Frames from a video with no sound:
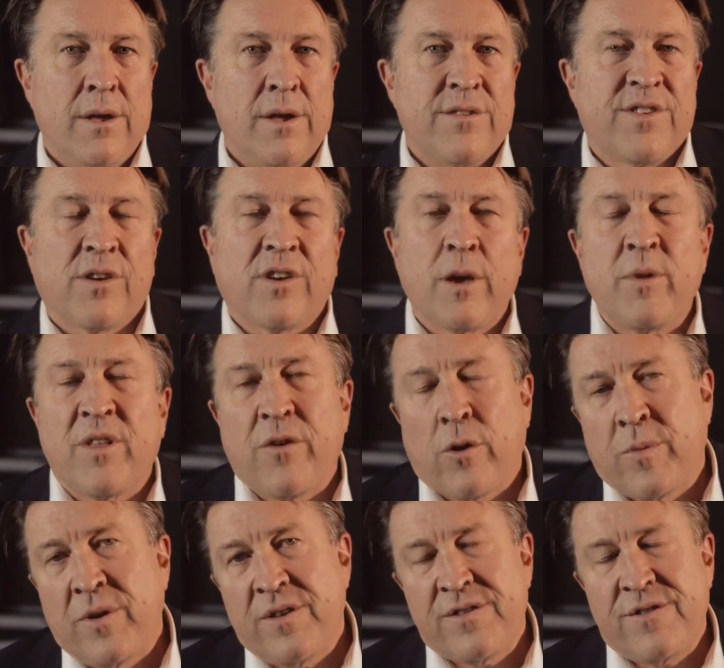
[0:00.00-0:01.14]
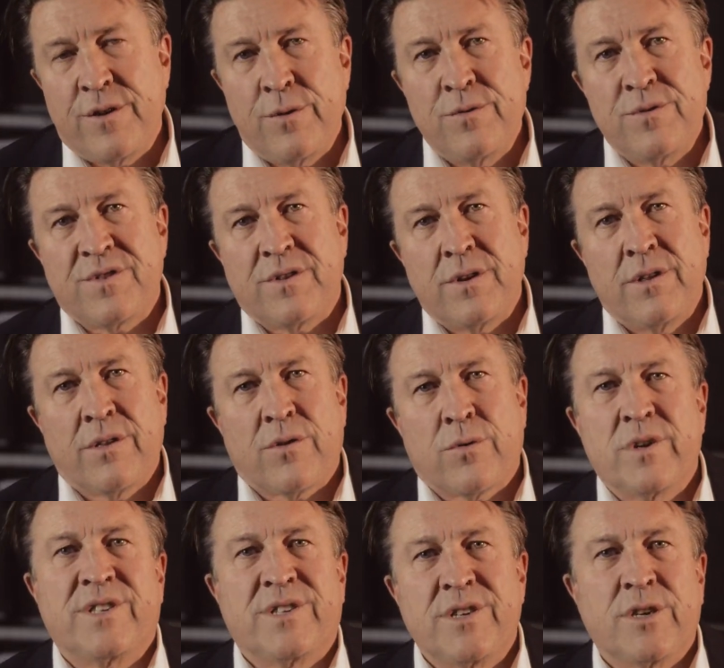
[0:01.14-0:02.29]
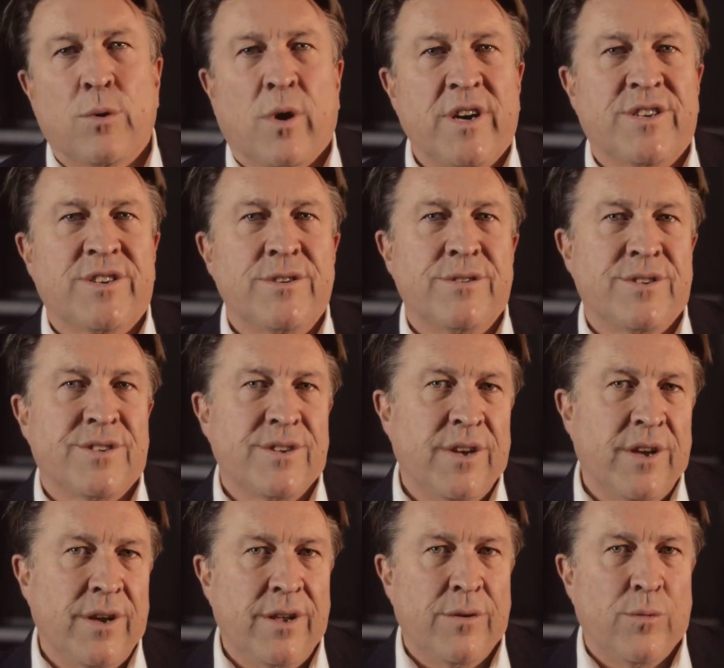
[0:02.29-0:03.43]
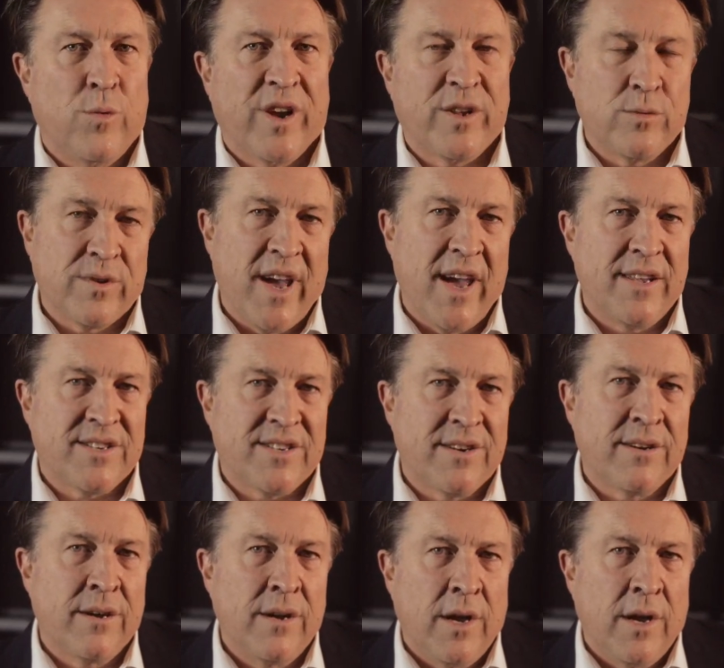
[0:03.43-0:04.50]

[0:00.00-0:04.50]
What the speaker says: So chemotherapy is used in 3 situations in rectal cancer.